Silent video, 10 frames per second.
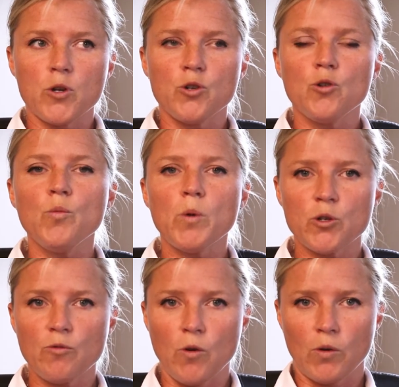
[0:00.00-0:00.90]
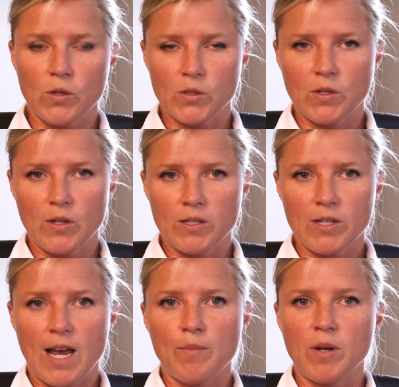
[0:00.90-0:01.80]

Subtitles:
too much focus, time,